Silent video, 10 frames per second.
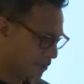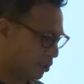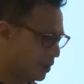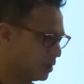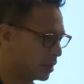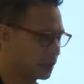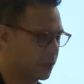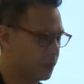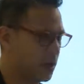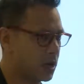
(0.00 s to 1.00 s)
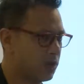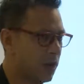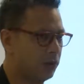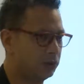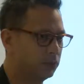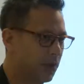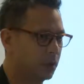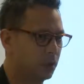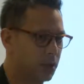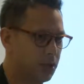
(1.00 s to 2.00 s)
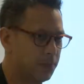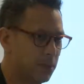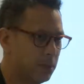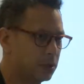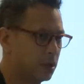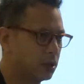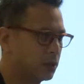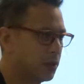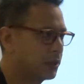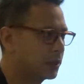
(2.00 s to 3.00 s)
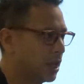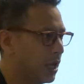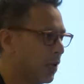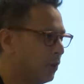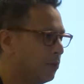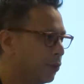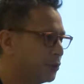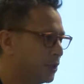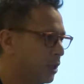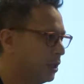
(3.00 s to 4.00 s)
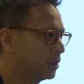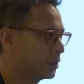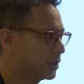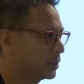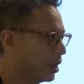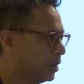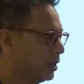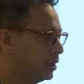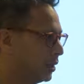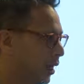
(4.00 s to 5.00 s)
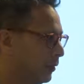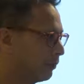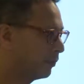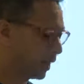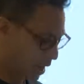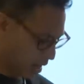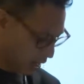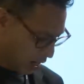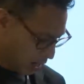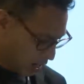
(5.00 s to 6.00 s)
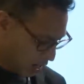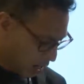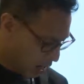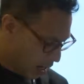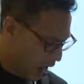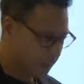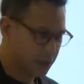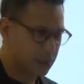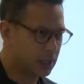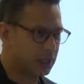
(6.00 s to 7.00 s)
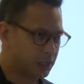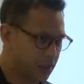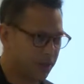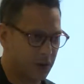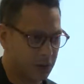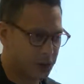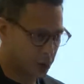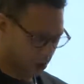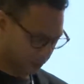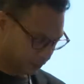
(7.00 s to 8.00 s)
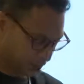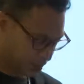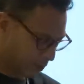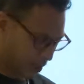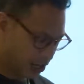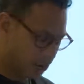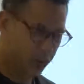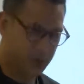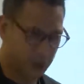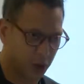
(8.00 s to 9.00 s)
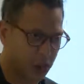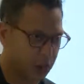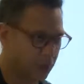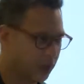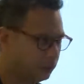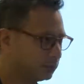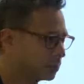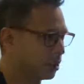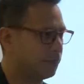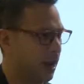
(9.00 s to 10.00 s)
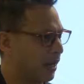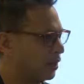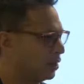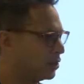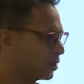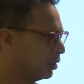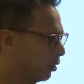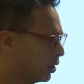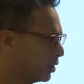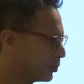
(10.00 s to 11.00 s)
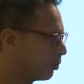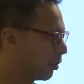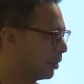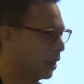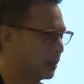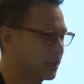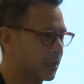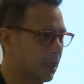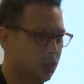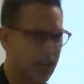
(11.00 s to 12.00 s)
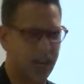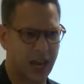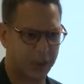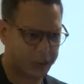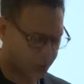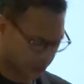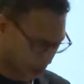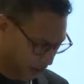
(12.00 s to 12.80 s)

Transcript: But when you start to think about record keeping, you start to understand how important it is to society today. Ever since the invention of double entry bookkeeping, so bankers and lawyers will probably understand, and accountants will